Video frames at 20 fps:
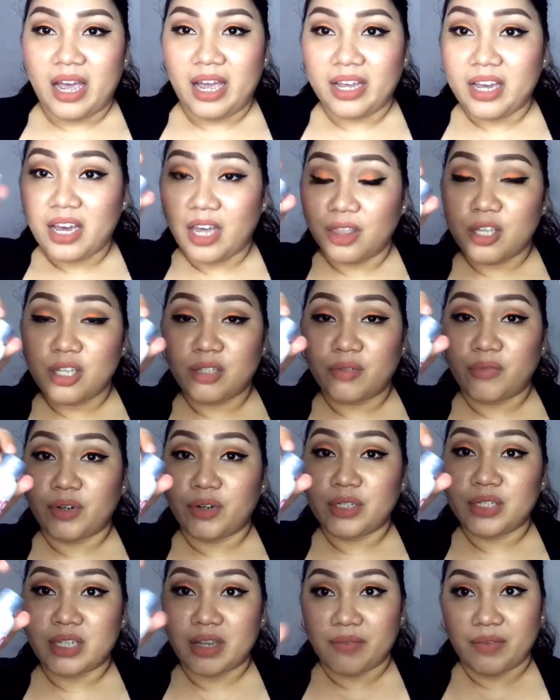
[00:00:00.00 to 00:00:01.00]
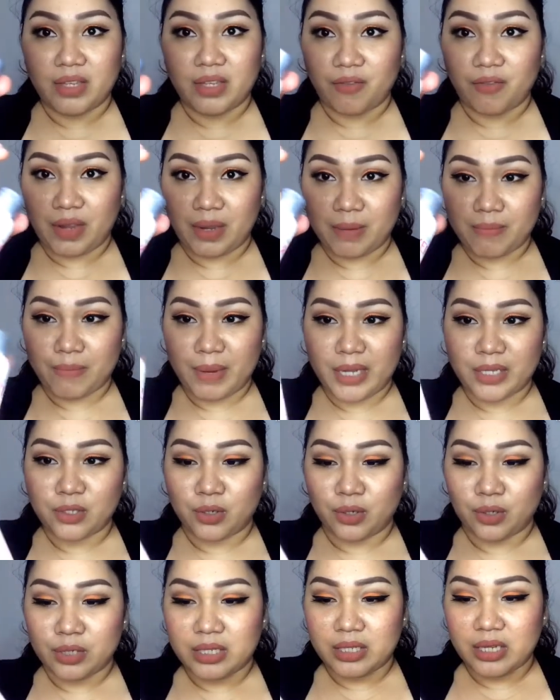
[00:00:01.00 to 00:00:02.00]
I got this for 75
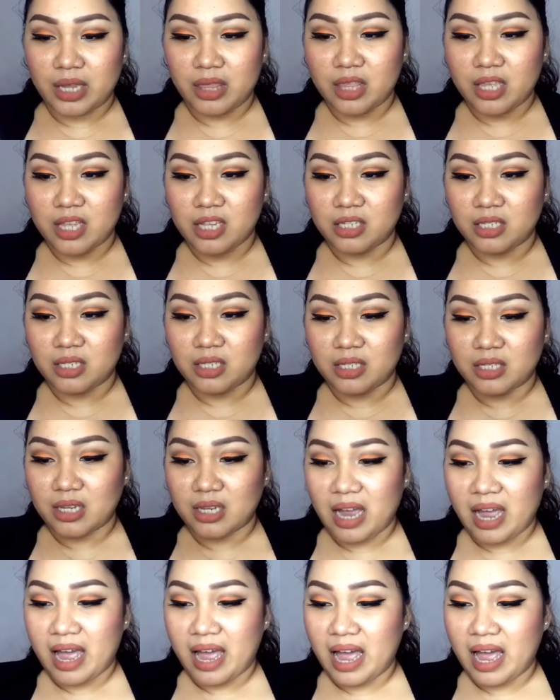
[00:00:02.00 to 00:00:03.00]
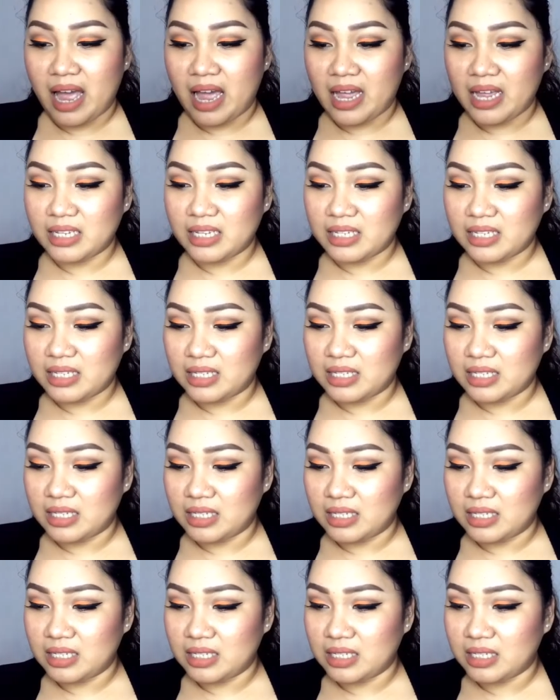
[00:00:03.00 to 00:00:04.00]
pesos. And this
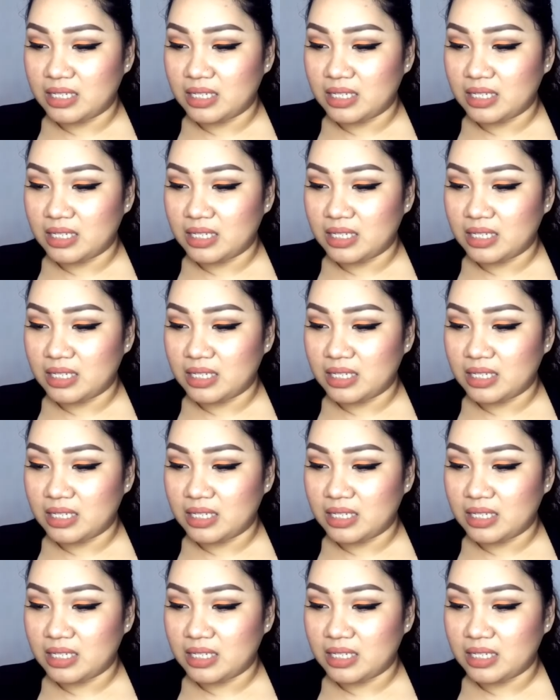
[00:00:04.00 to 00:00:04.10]
has...